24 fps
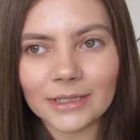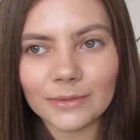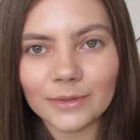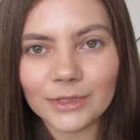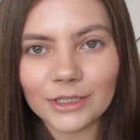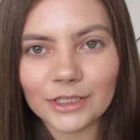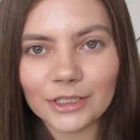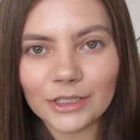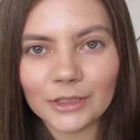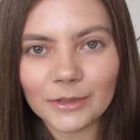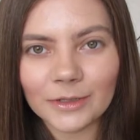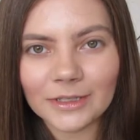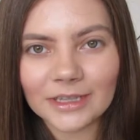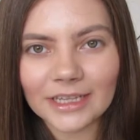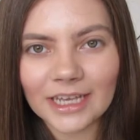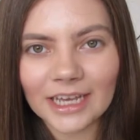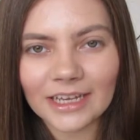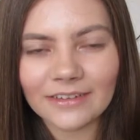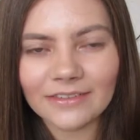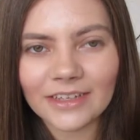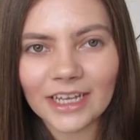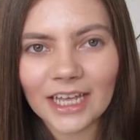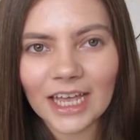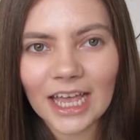I want to do in
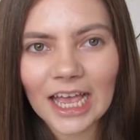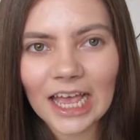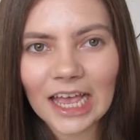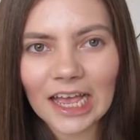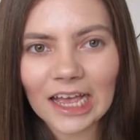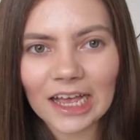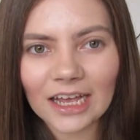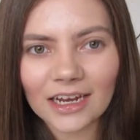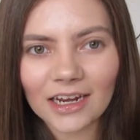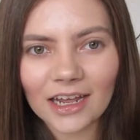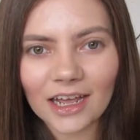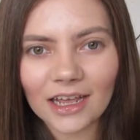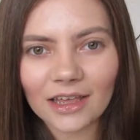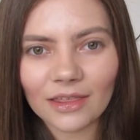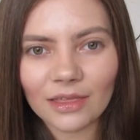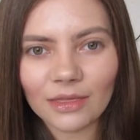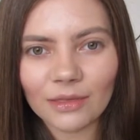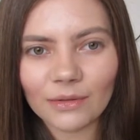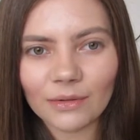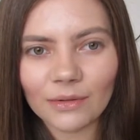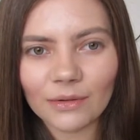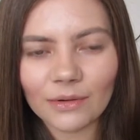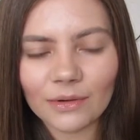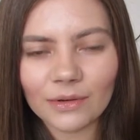life, and I
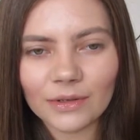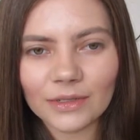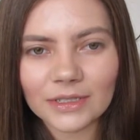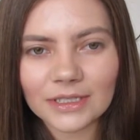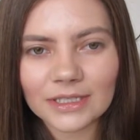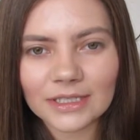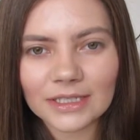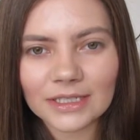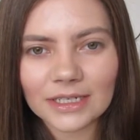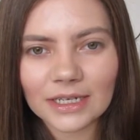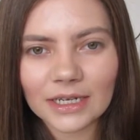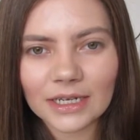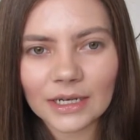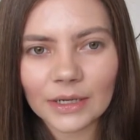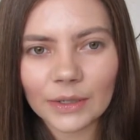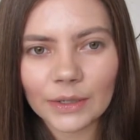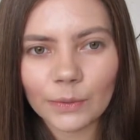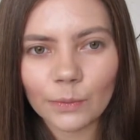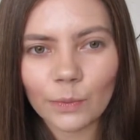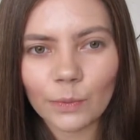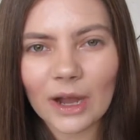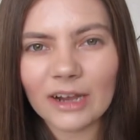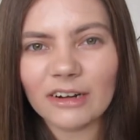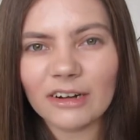thought,
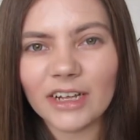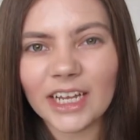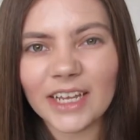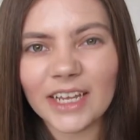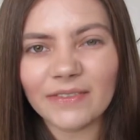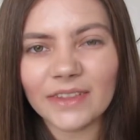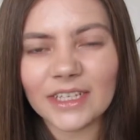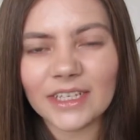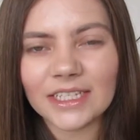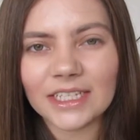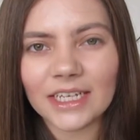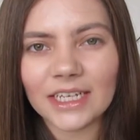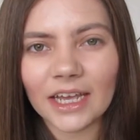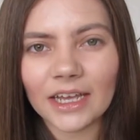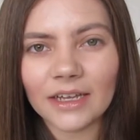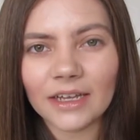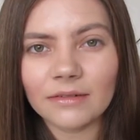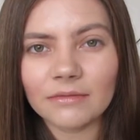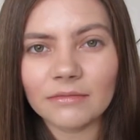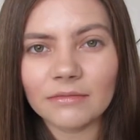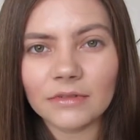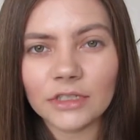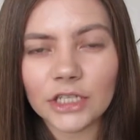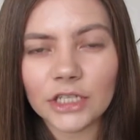why not give this a go?
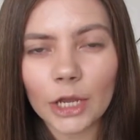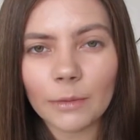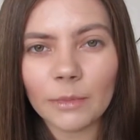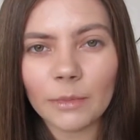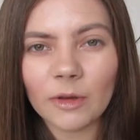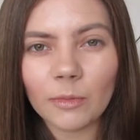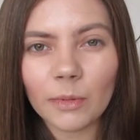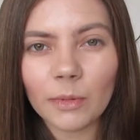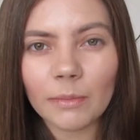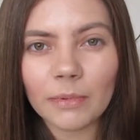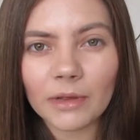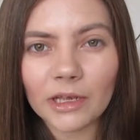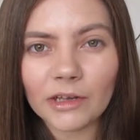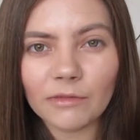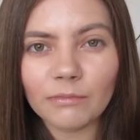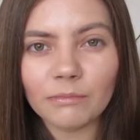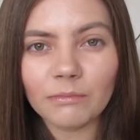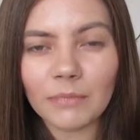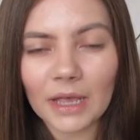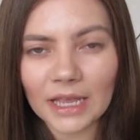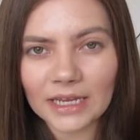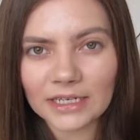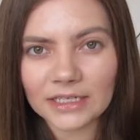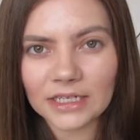So many people have
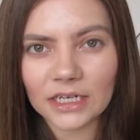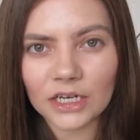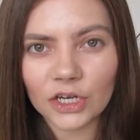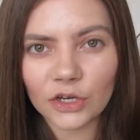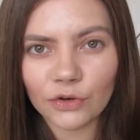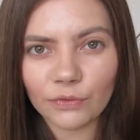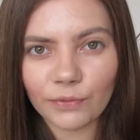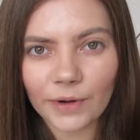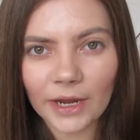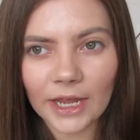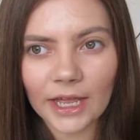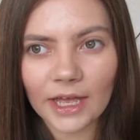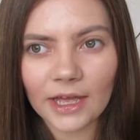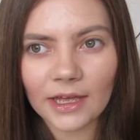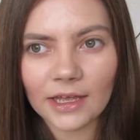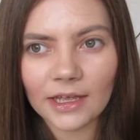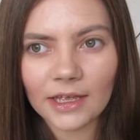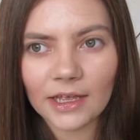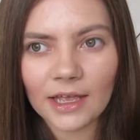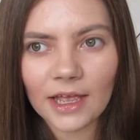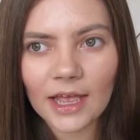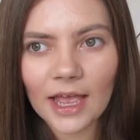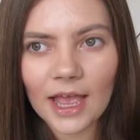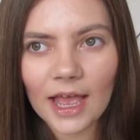made it a career,
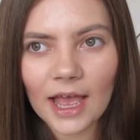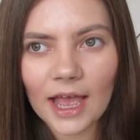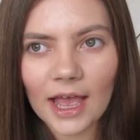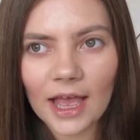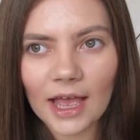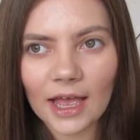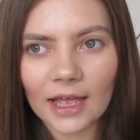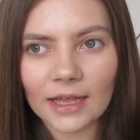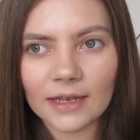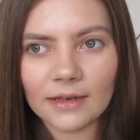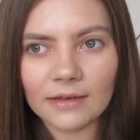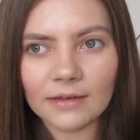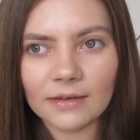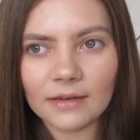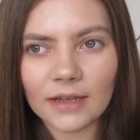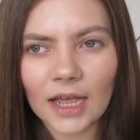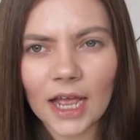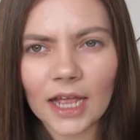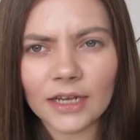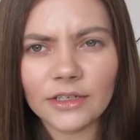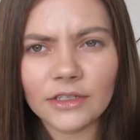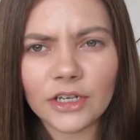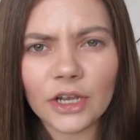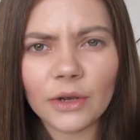and
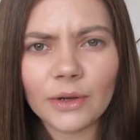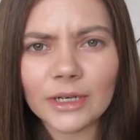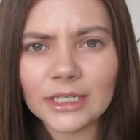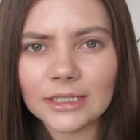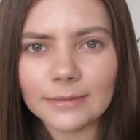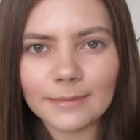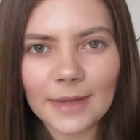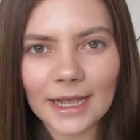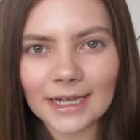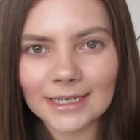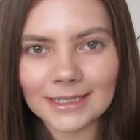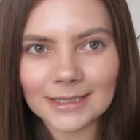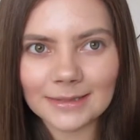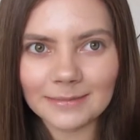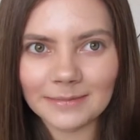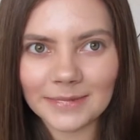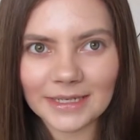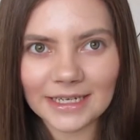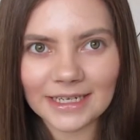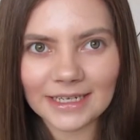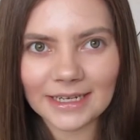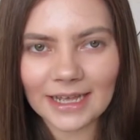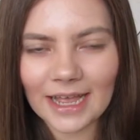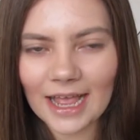I don't expect to
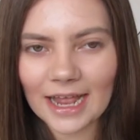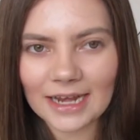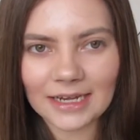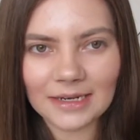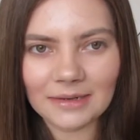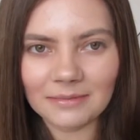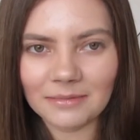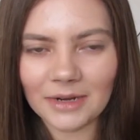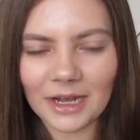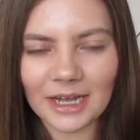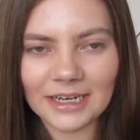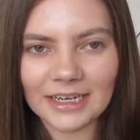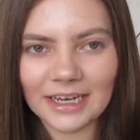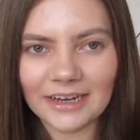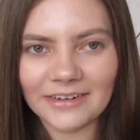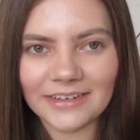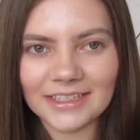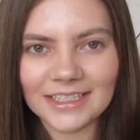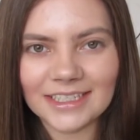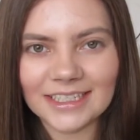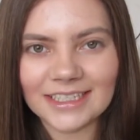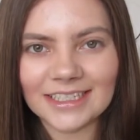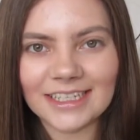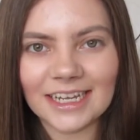be anywhere near
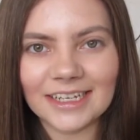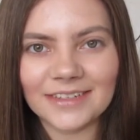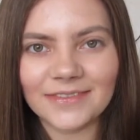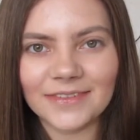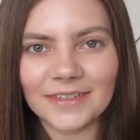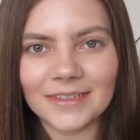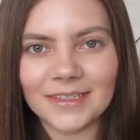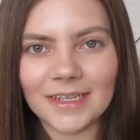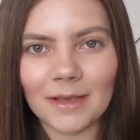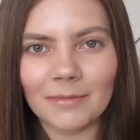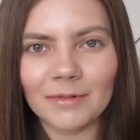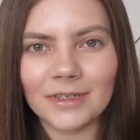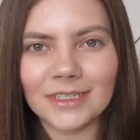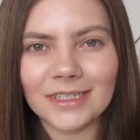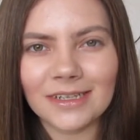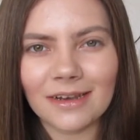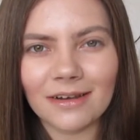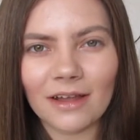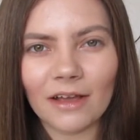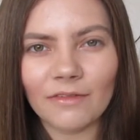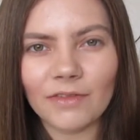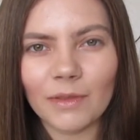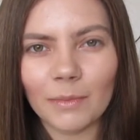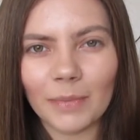as successful as them, because a
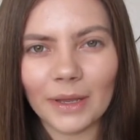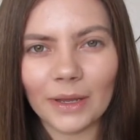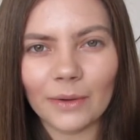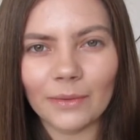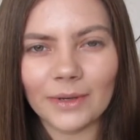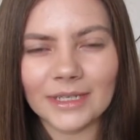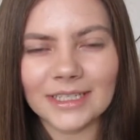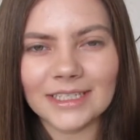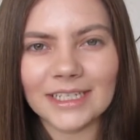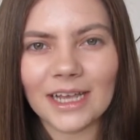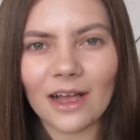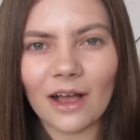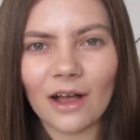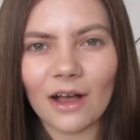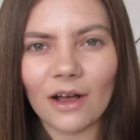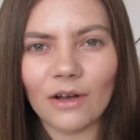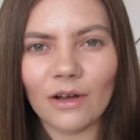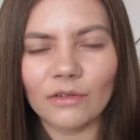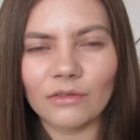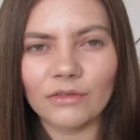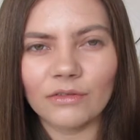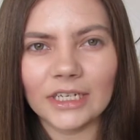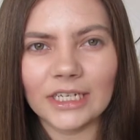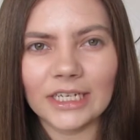lot of the big ones were
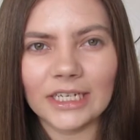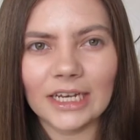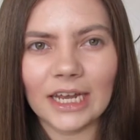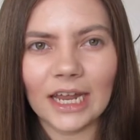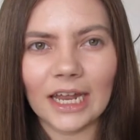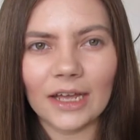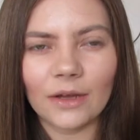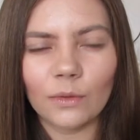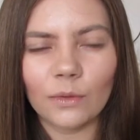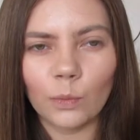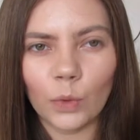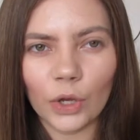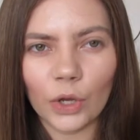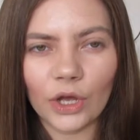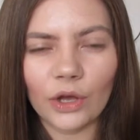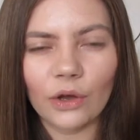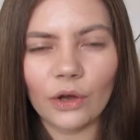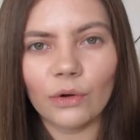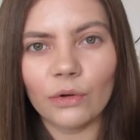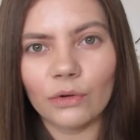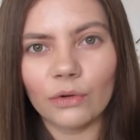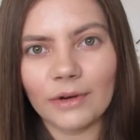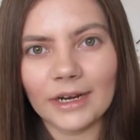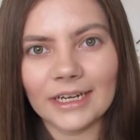
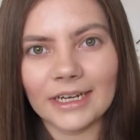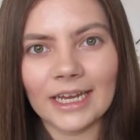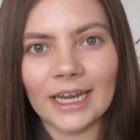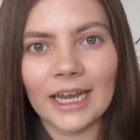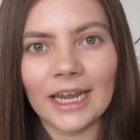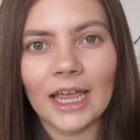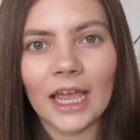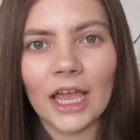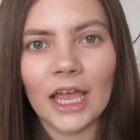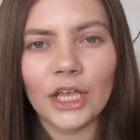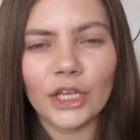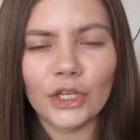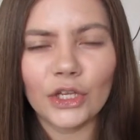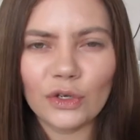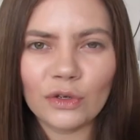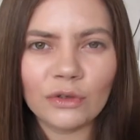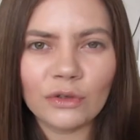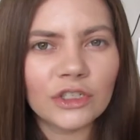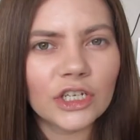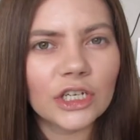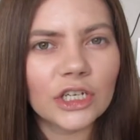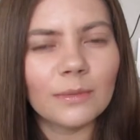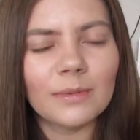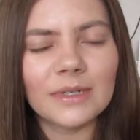already
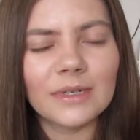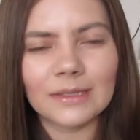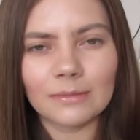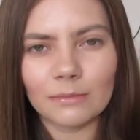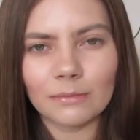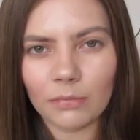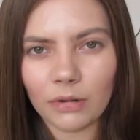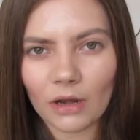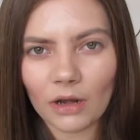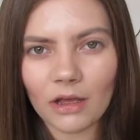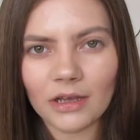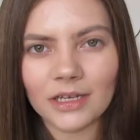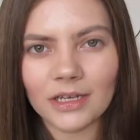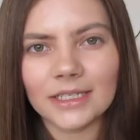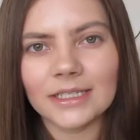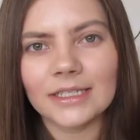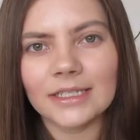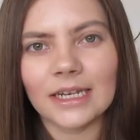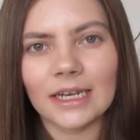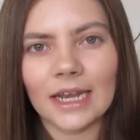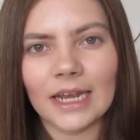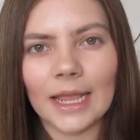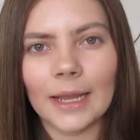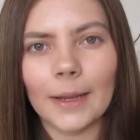YouTubers and
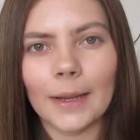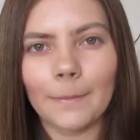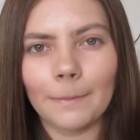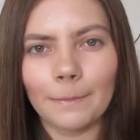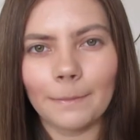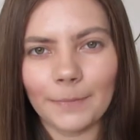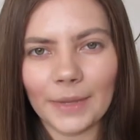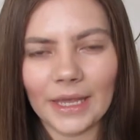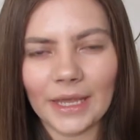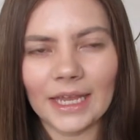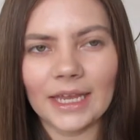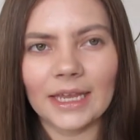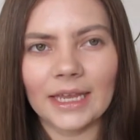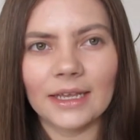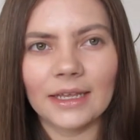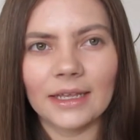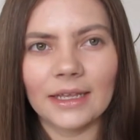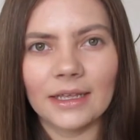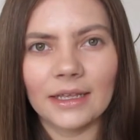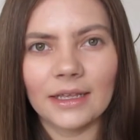bloggers and like big,